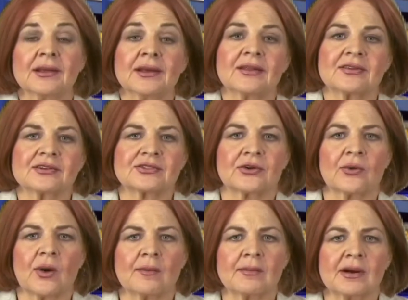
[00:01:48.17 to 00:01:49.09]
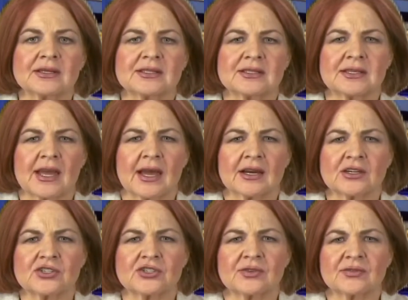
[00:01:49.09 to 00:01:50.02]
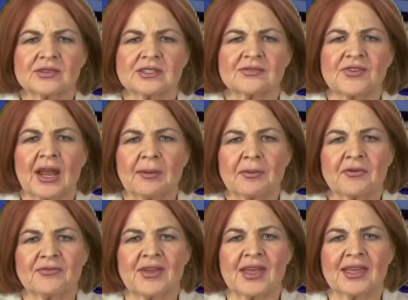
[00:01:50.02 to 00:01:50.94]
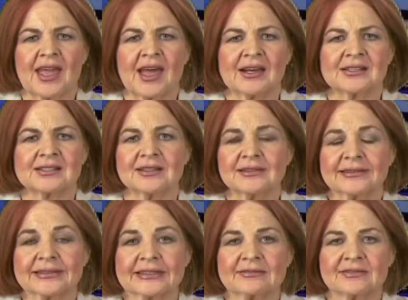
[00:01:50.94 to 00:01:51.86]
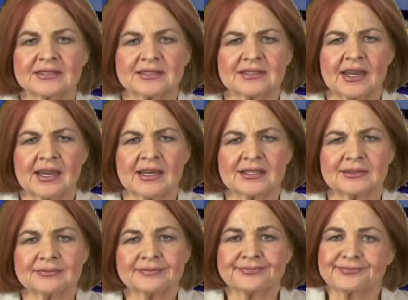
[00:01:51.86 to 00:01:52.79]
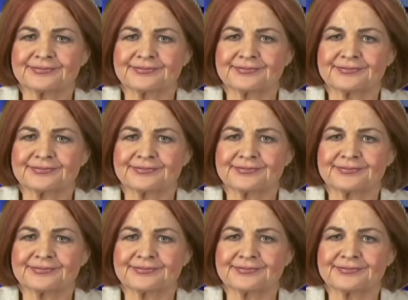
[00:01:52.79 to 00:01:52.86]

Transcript: Others grow a mustache, develop a fake accent, and leave the state.